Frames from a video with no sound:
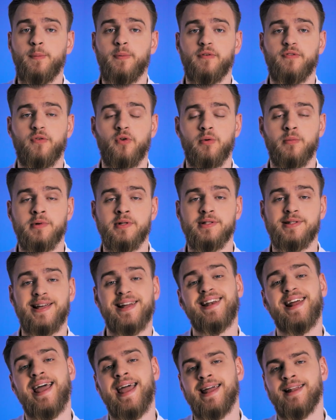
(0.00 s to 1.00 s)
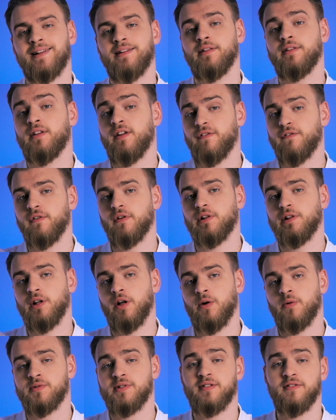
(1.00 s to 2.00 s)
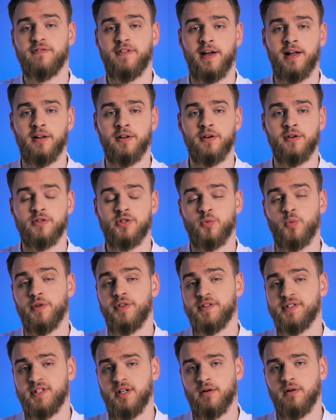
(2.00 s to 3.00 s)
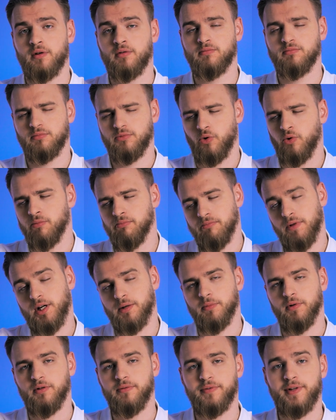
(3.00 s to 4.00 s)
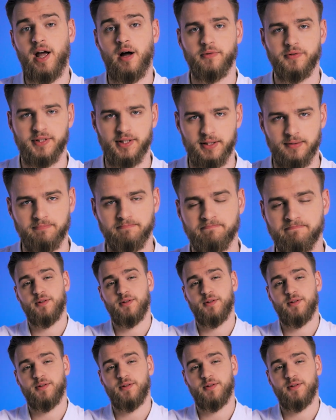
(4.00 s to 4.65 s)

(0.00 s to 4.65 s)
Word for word: performance and handle different loads and failures with zero or minimal downtime.